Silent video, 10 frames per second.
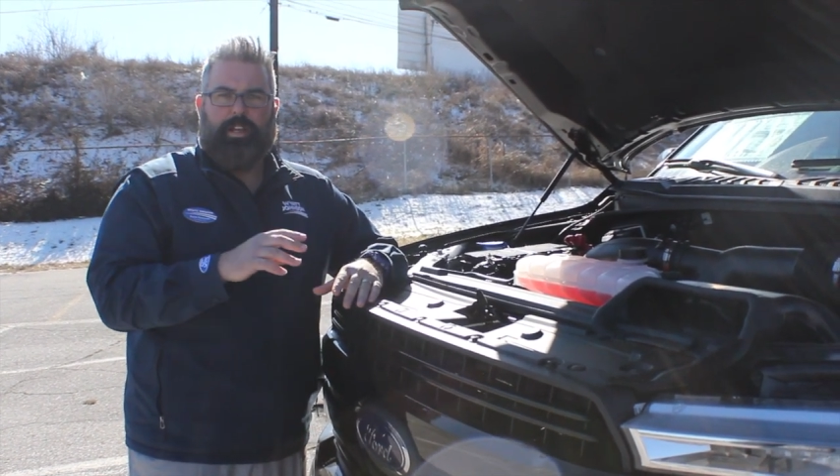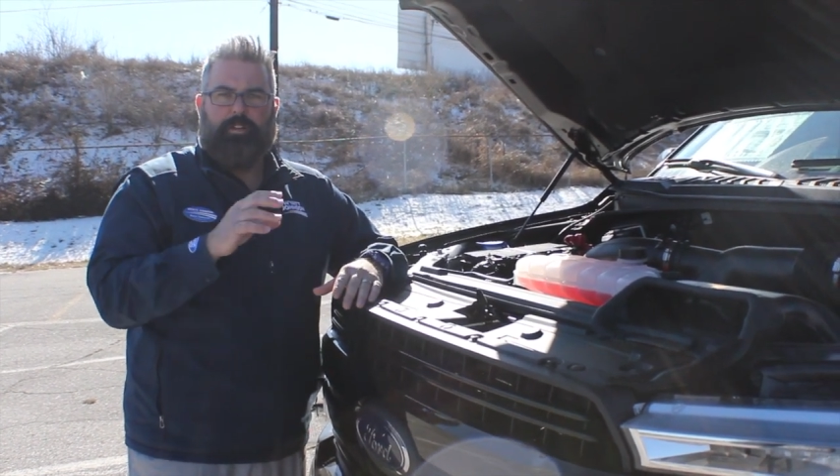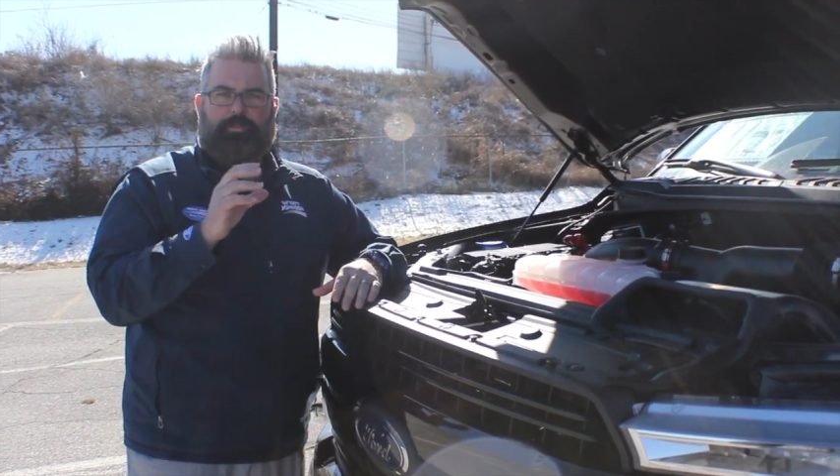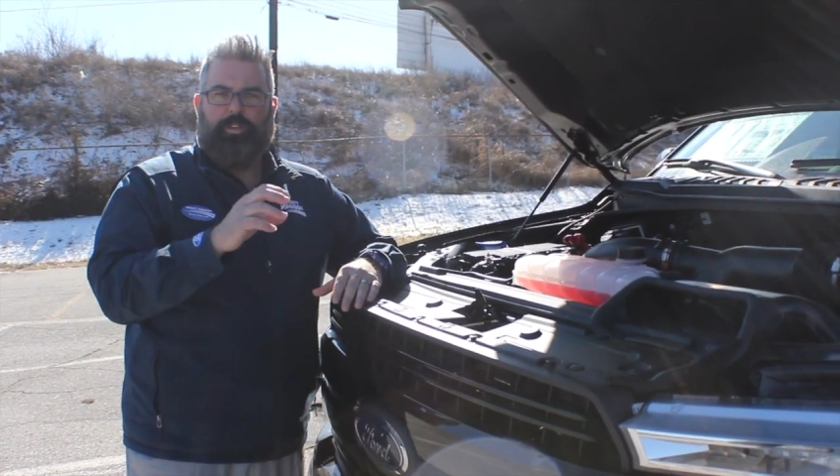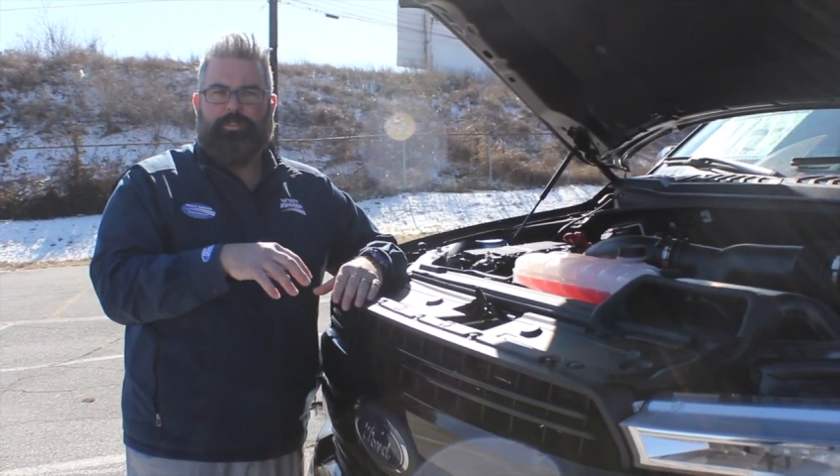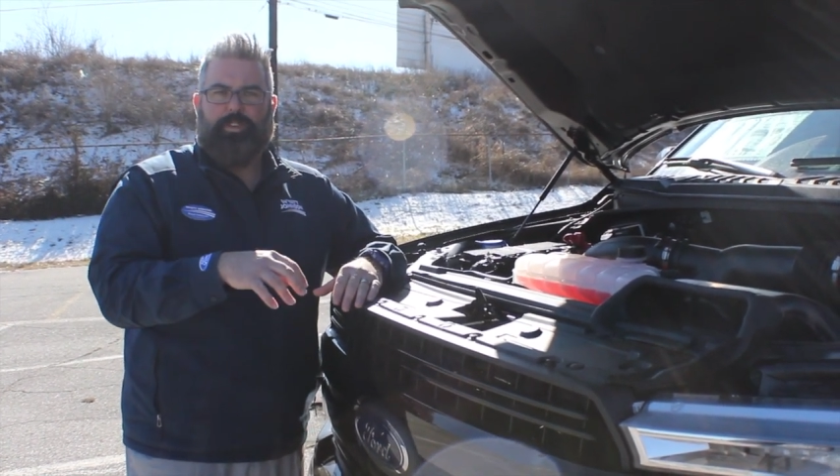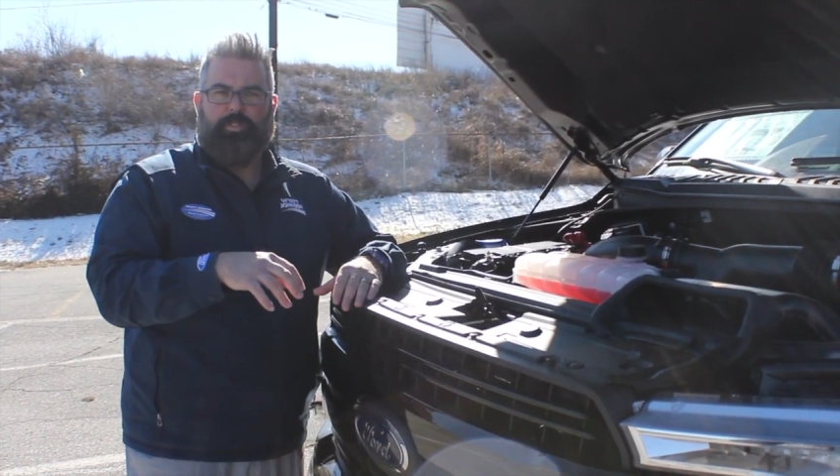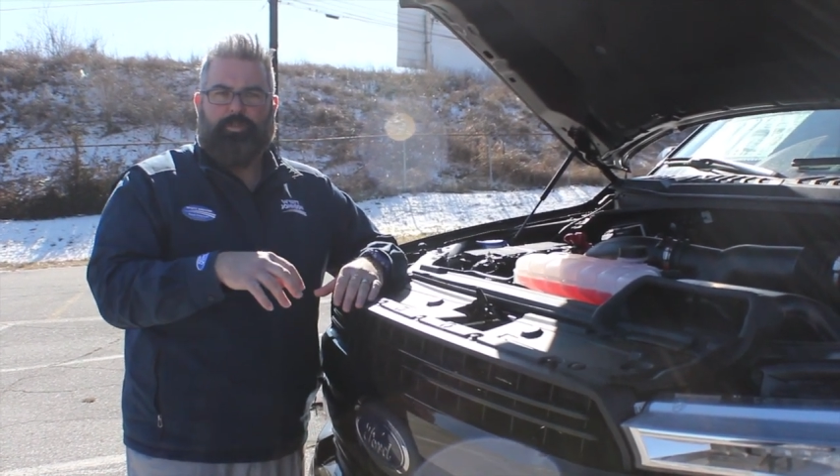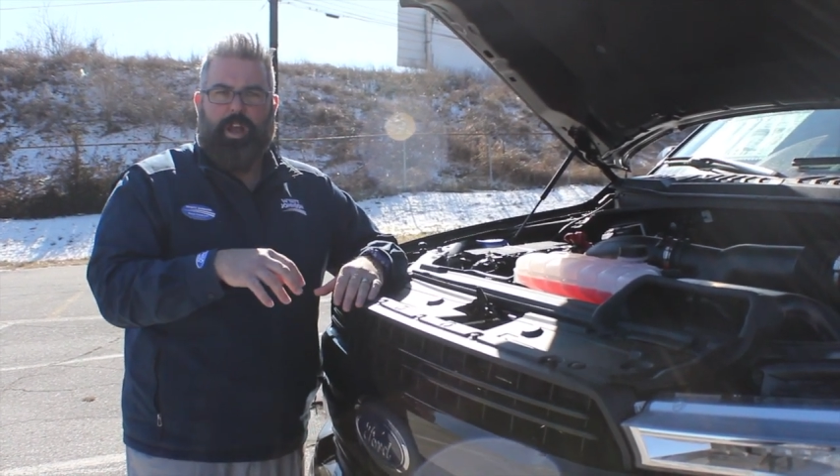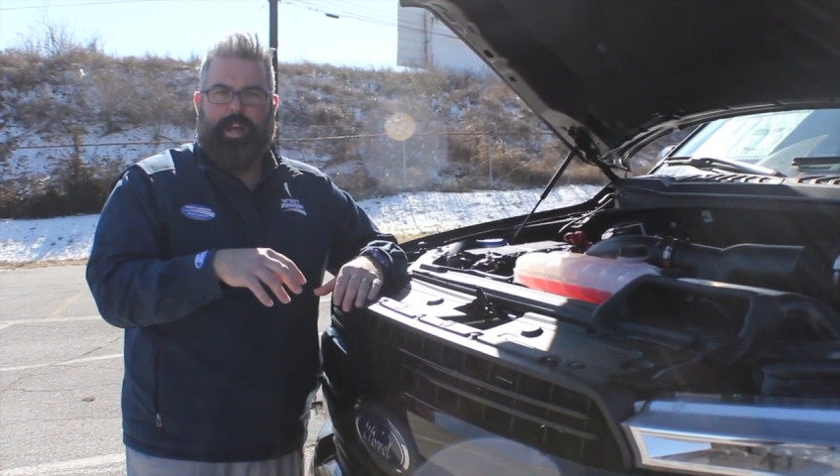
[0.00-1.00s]
like our Free
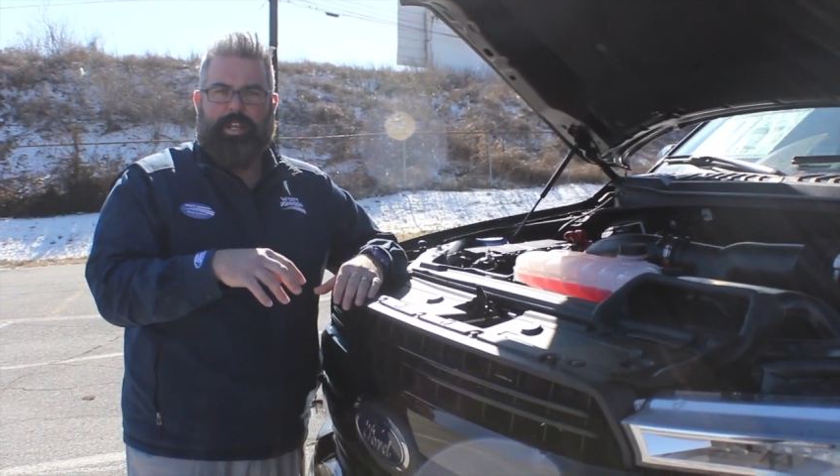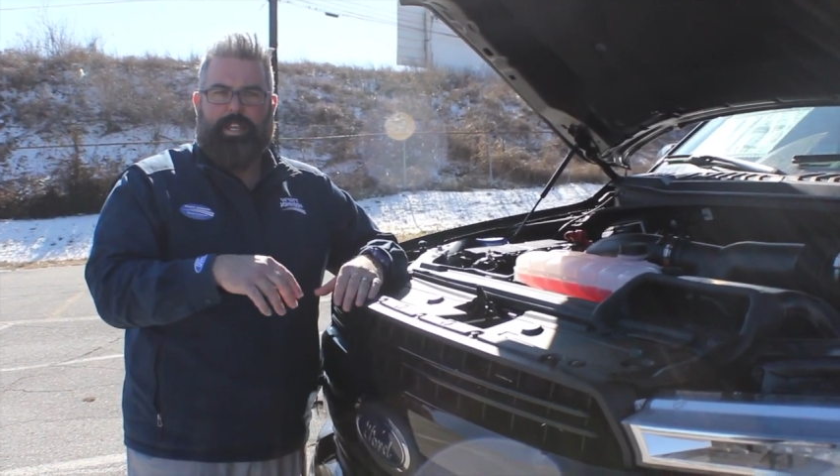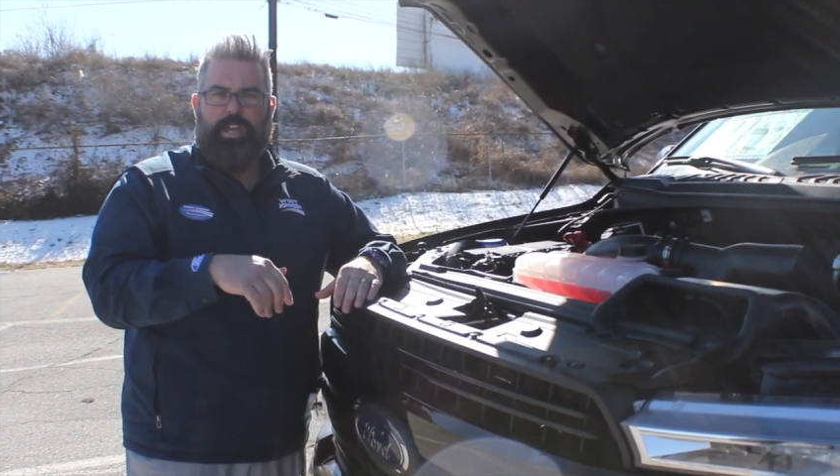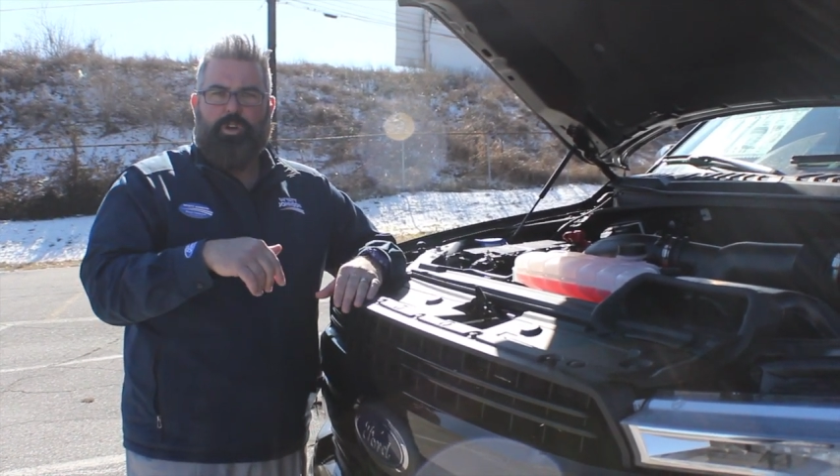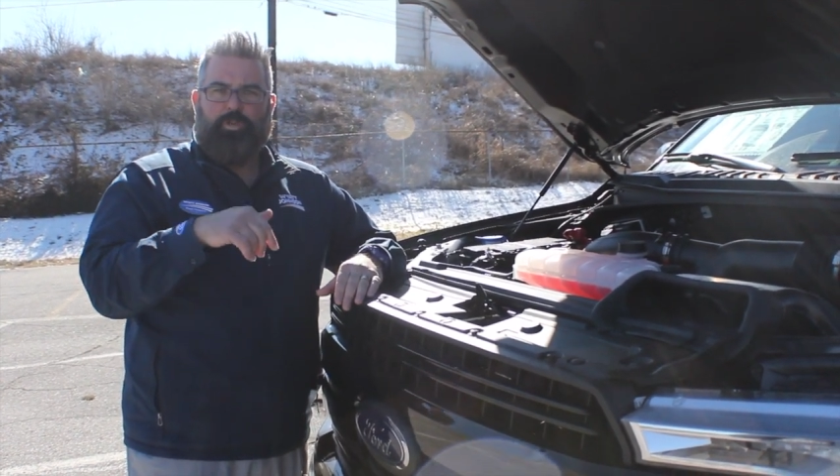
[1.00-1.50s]
Fuel Friday,